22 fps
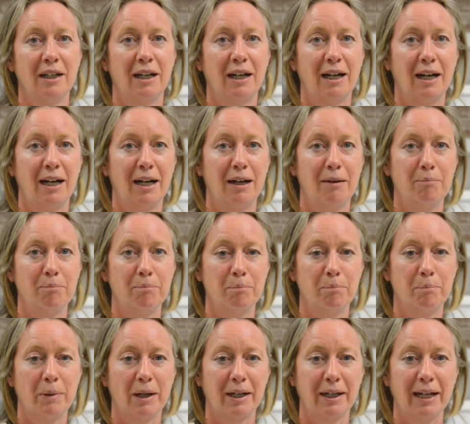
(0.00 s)

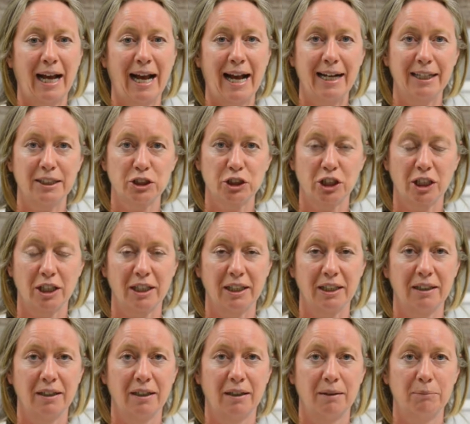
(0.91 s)
But
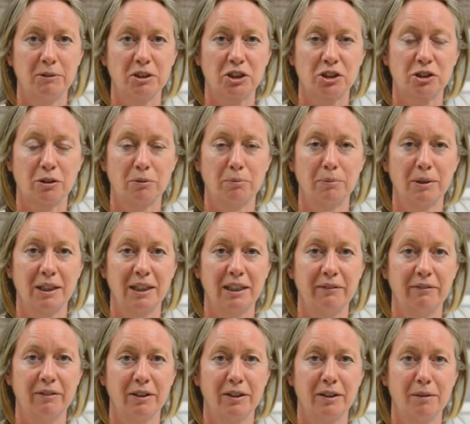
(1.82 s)
actually, I'm a strong
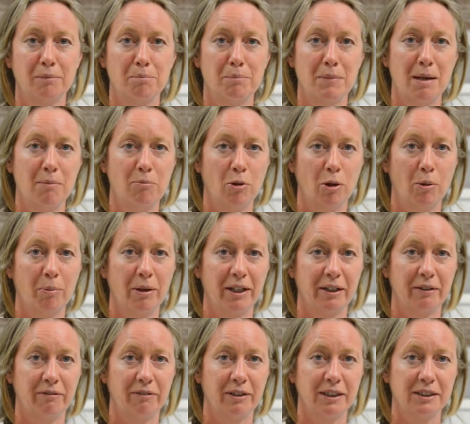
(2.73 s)
believer that men will
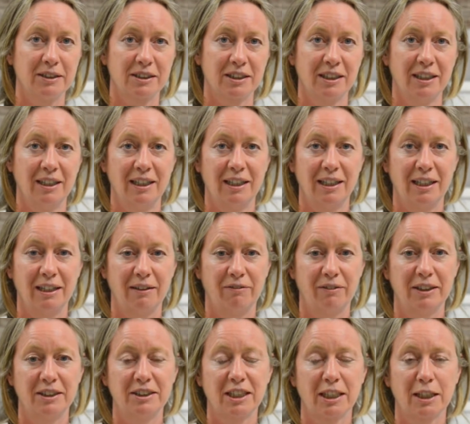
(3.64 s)
benefit if
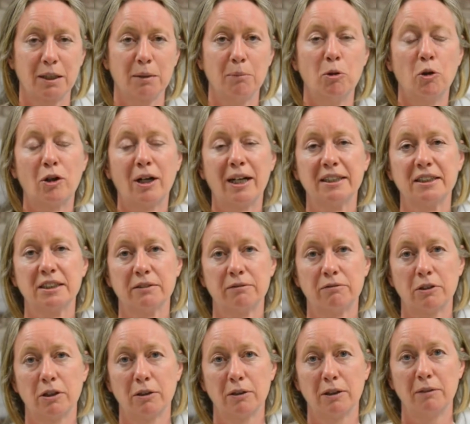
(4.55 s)
they take a more active
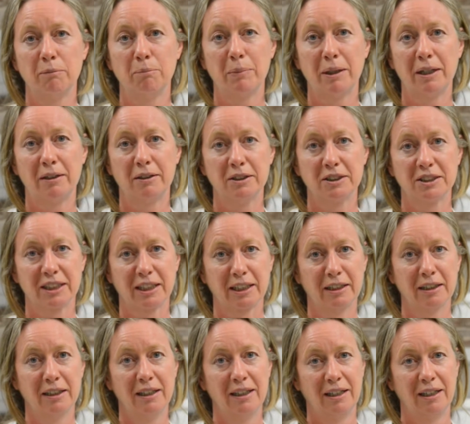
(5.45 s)
role in parenting.